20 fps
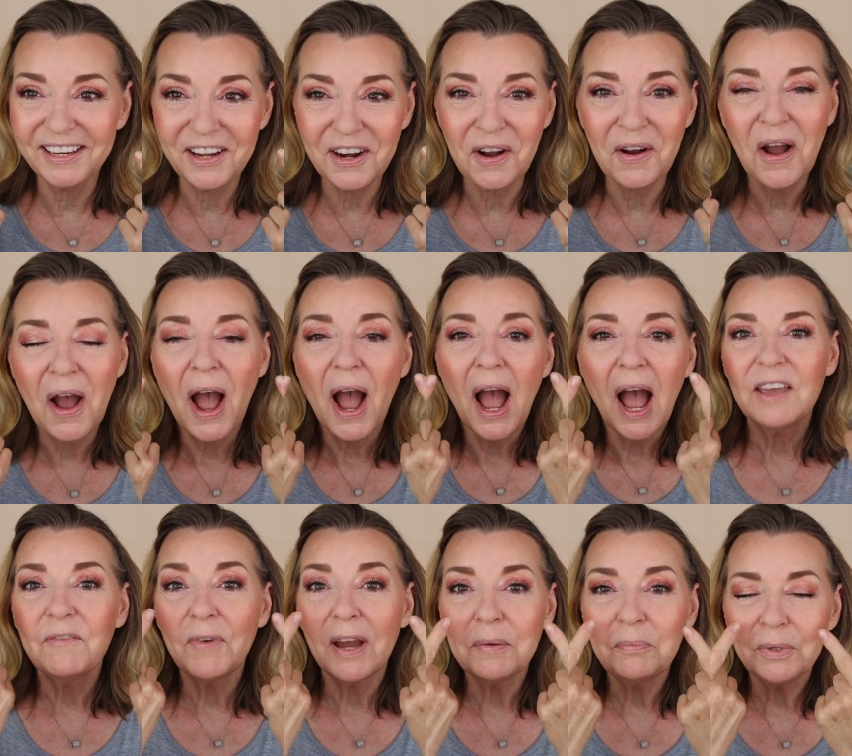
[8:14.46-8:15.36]
you know,
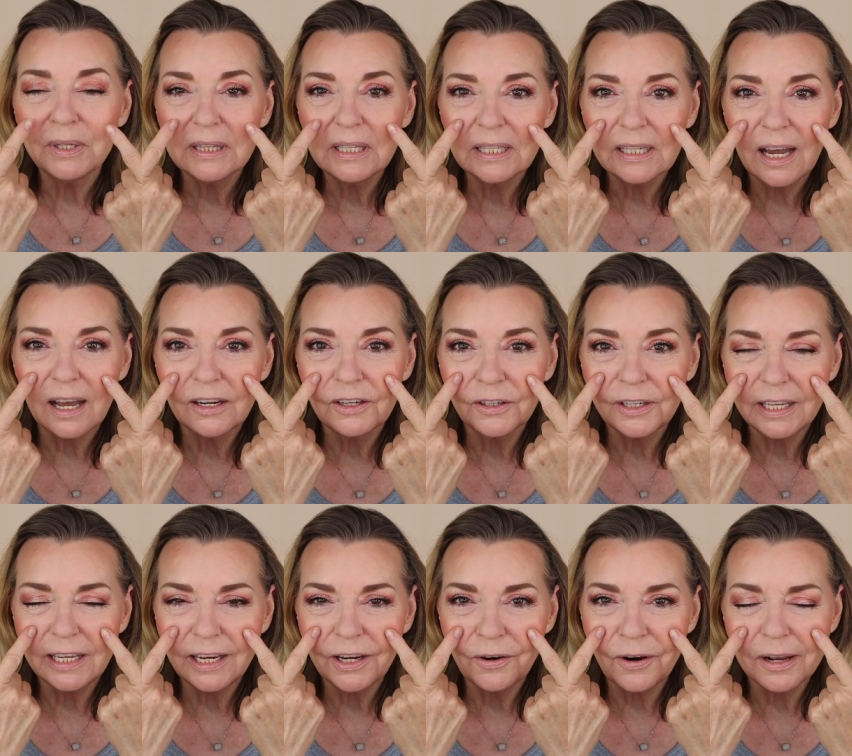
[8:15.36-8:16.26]
if I'd put the color
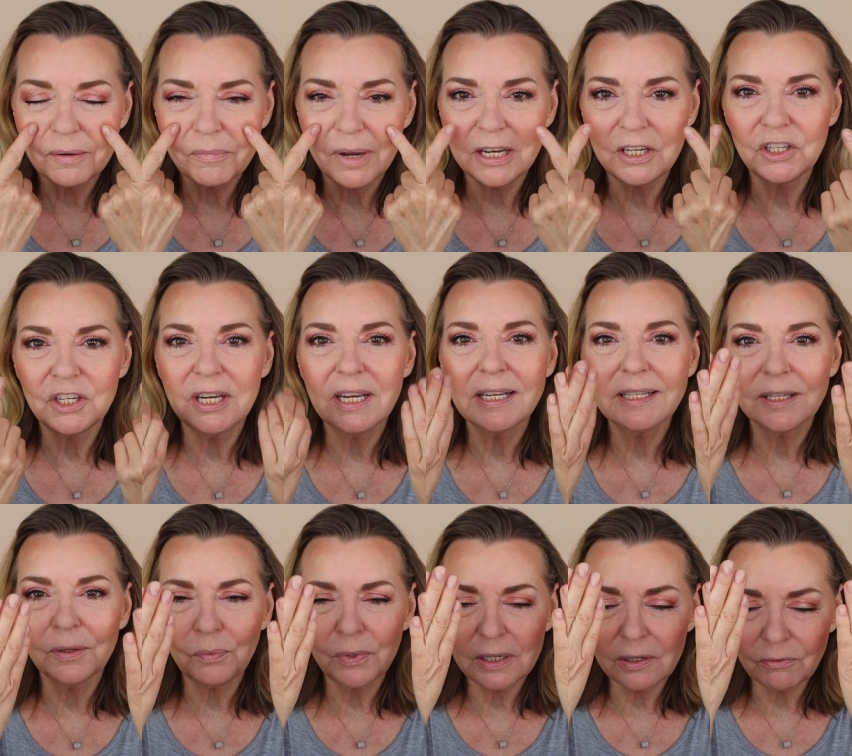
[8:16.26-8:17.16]
here on my
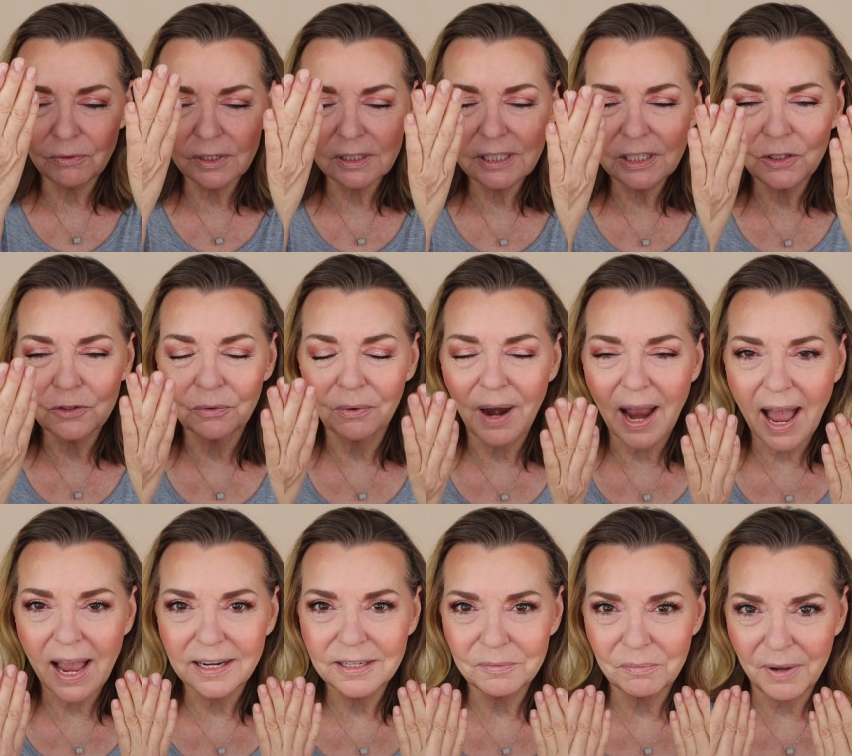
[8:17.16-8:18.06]
cheeks, it would have really
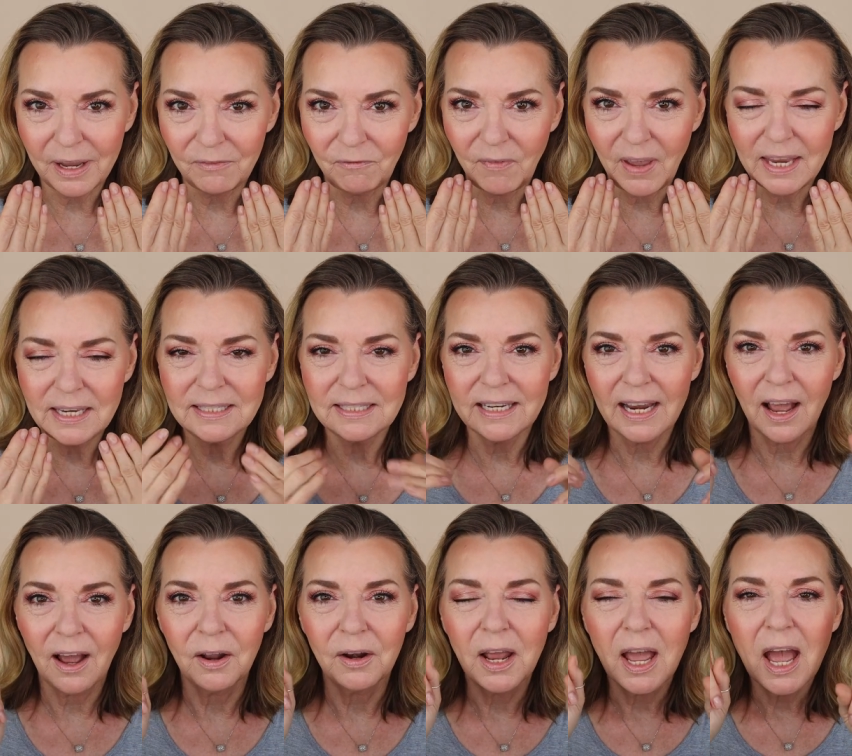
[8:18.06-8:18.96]
dragged my face
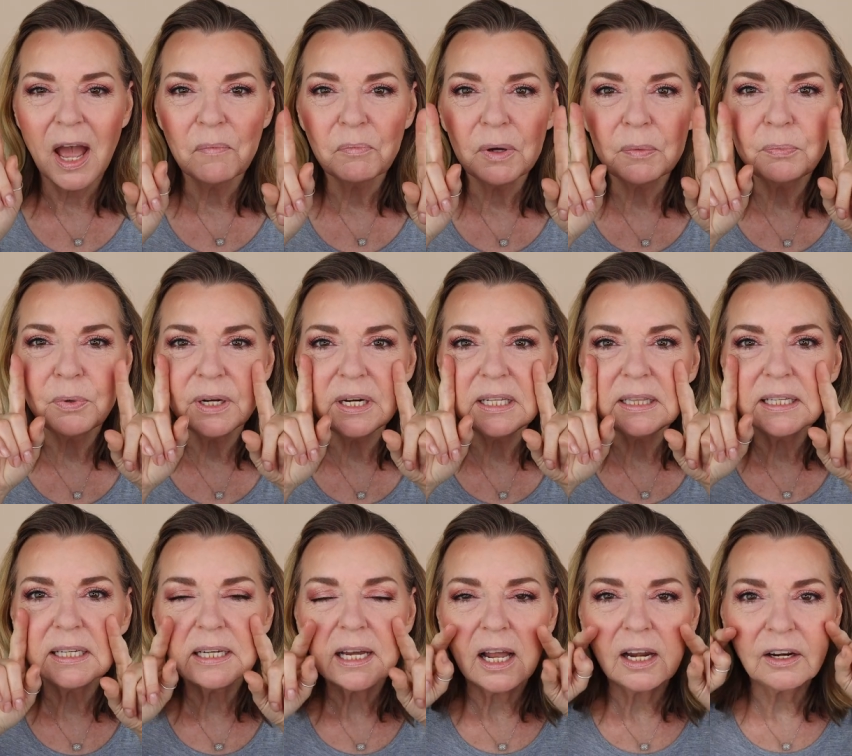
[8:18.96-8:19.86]
down. But
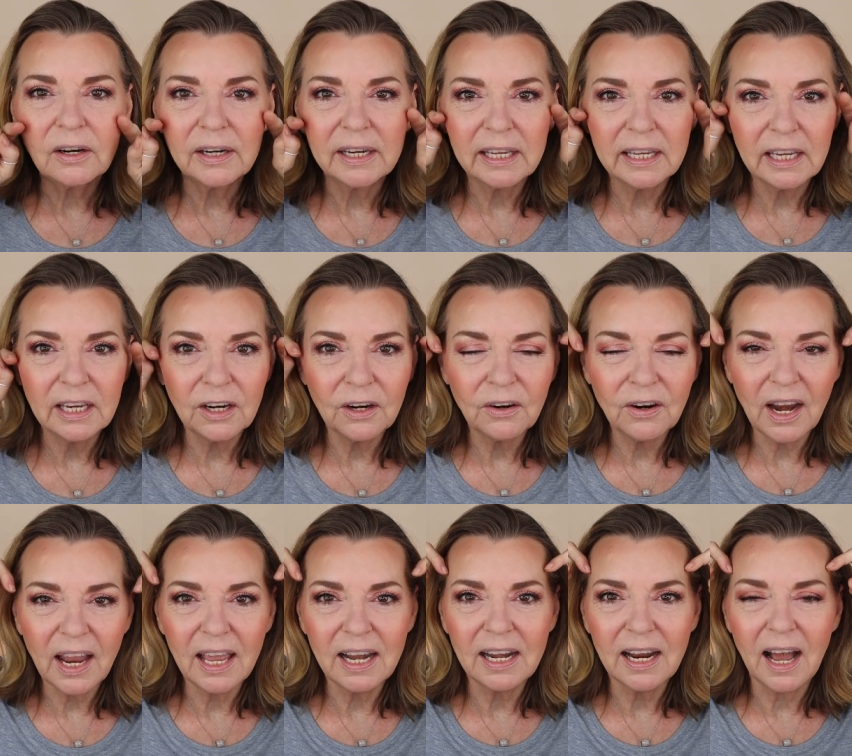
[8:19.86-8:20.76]
putting the color
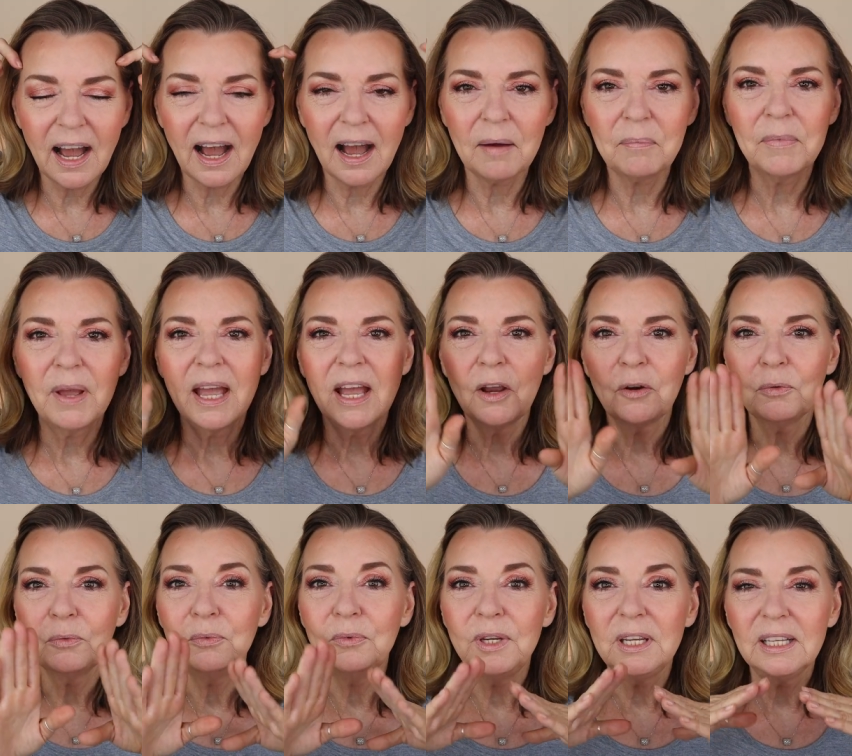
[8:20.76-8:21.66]
here and up
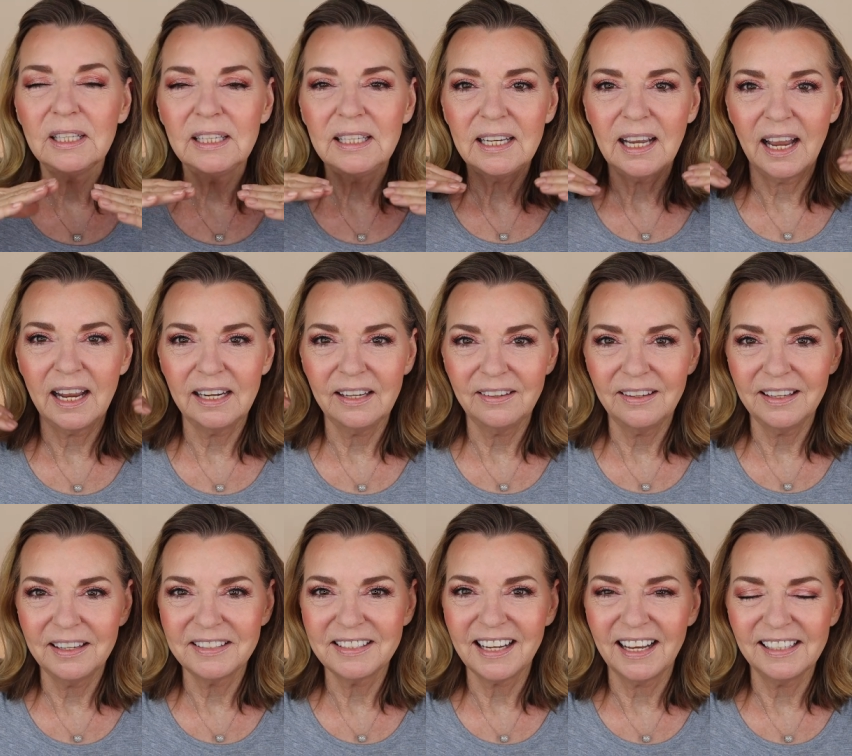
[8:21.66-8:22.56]
really kind of
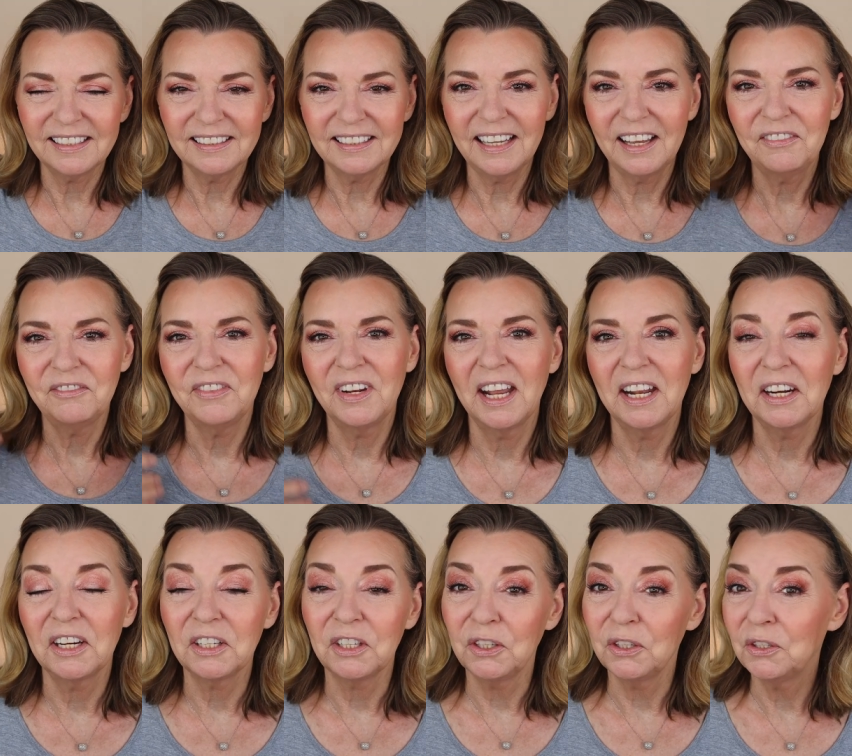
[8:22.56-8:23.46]
gives a lift
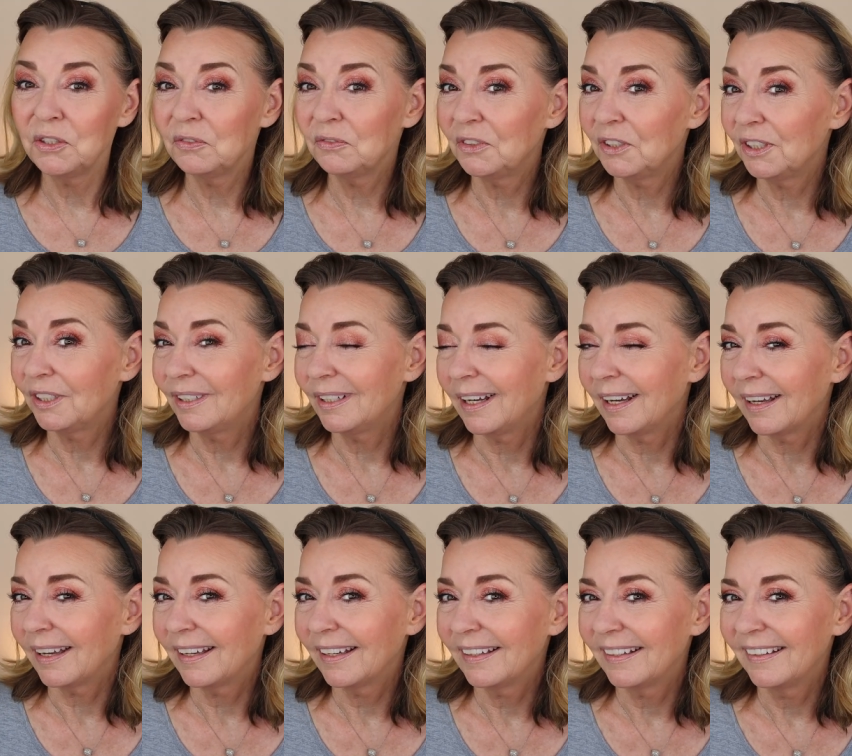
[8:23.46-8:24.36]
and a youthful
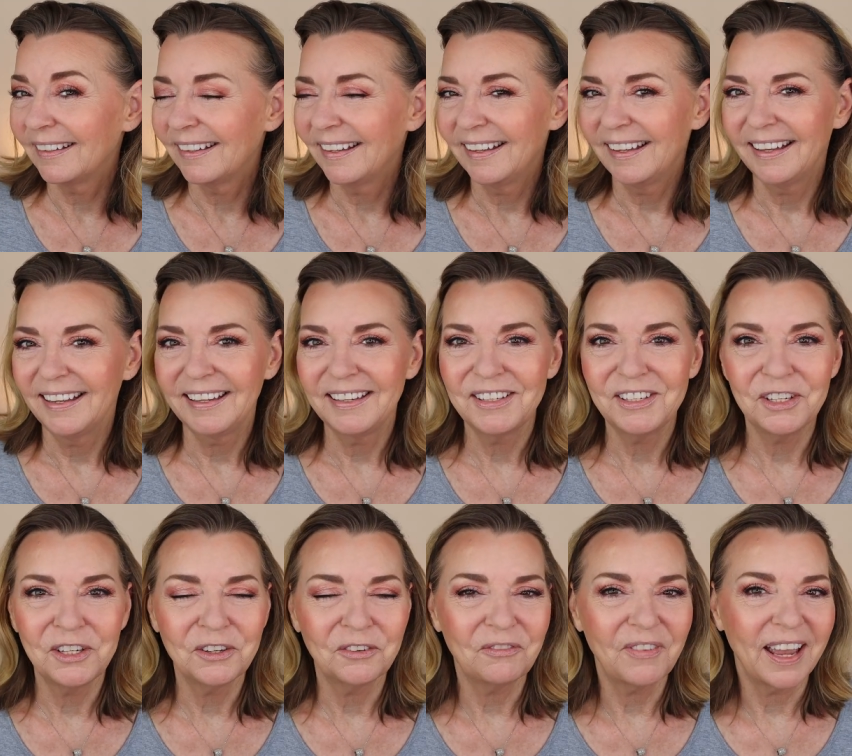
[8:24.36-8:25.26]
look
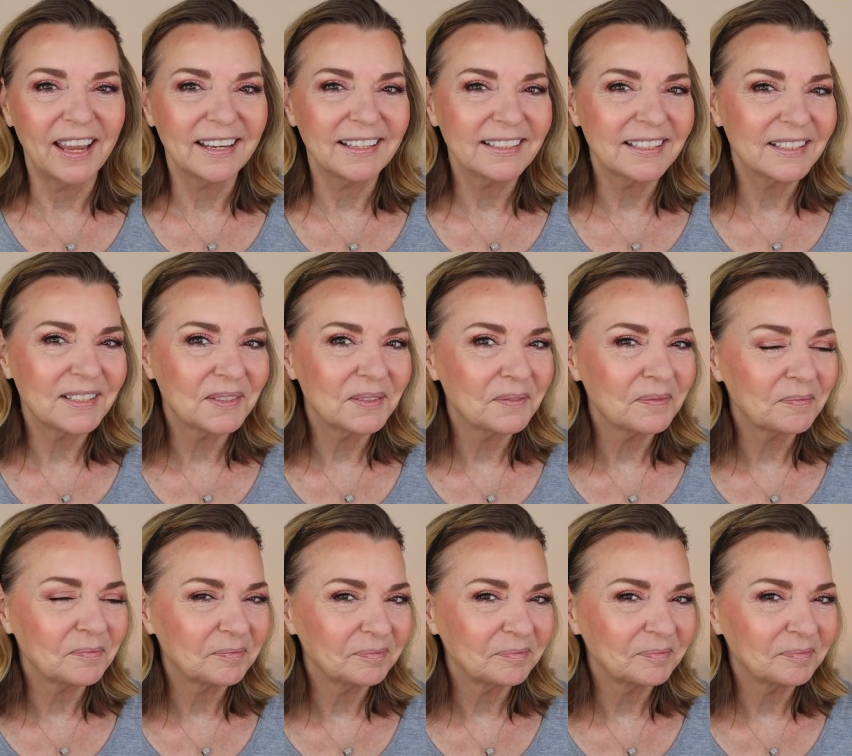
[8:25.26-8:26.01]
to your face.